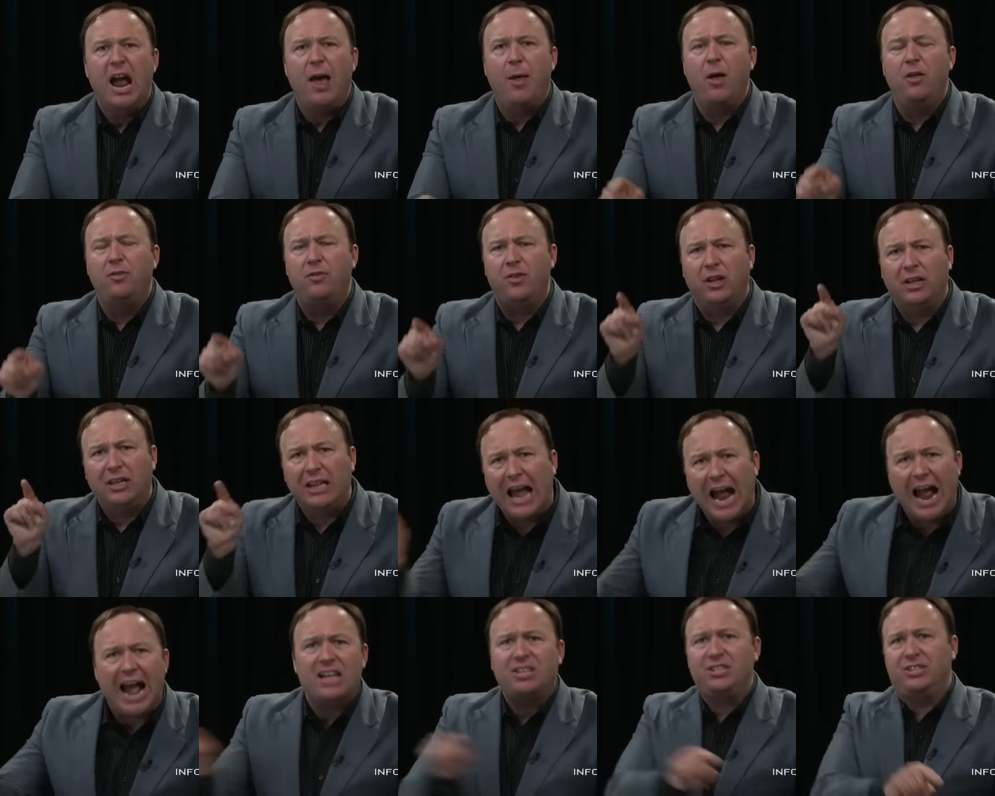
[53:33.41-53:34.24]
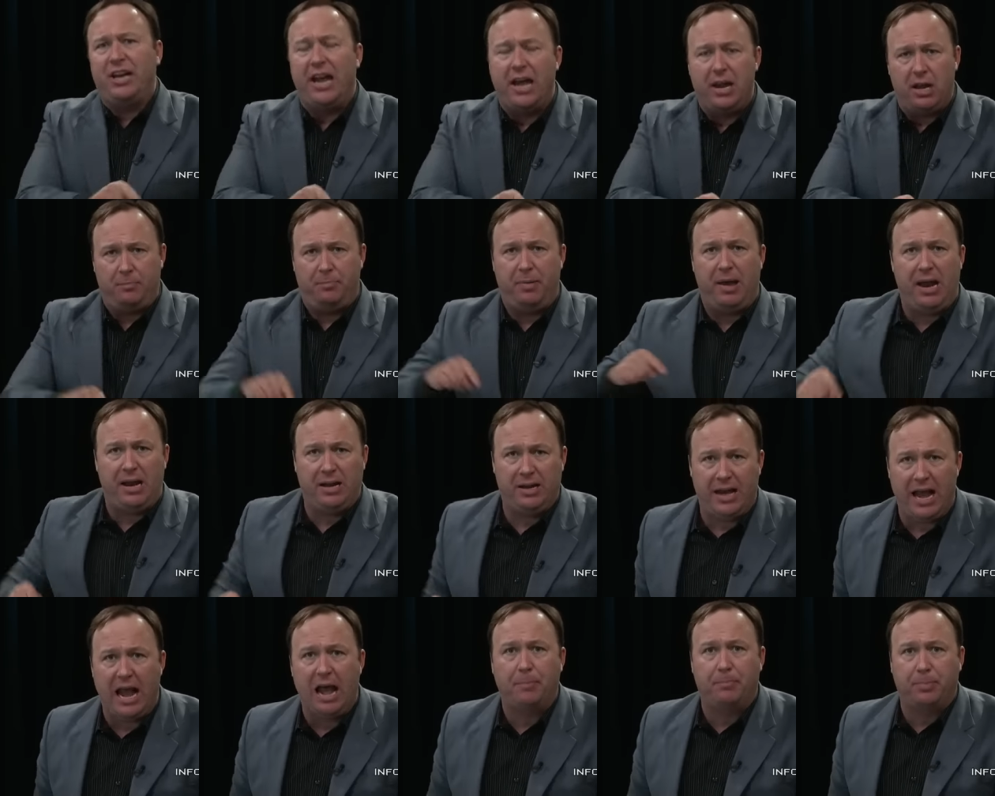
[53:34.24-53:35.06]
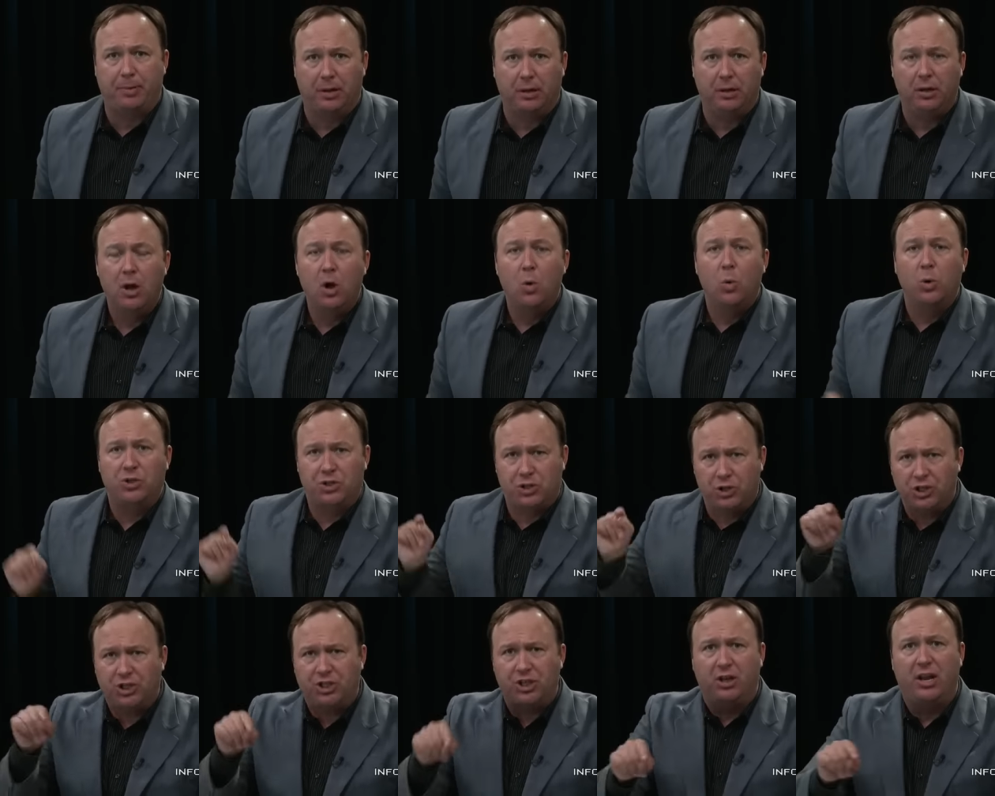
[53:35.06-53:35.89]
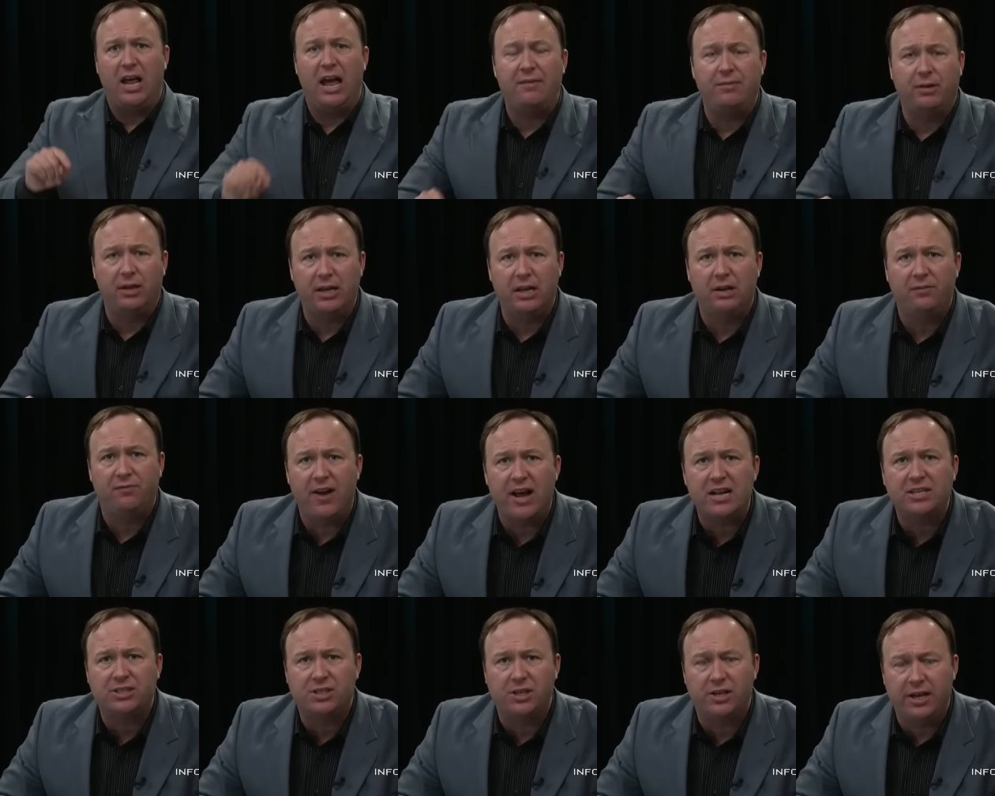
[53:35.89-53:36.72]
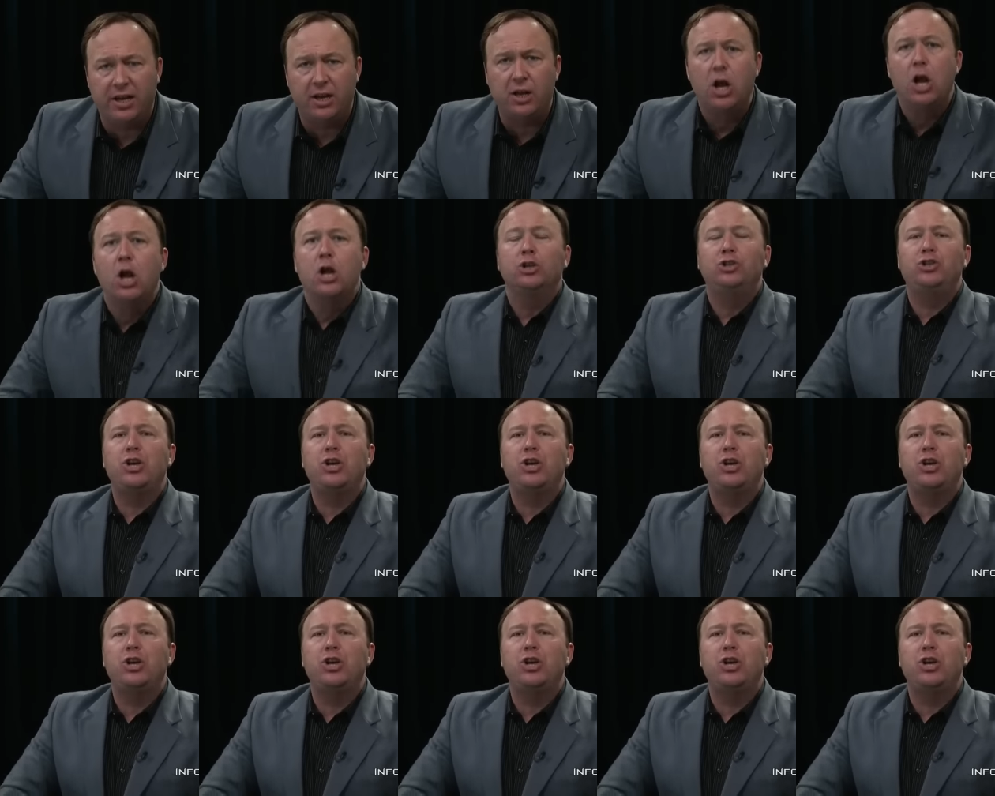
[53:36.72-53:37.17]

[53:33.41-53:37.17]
and the last head of Bain Capital, which you're still heavily invested in,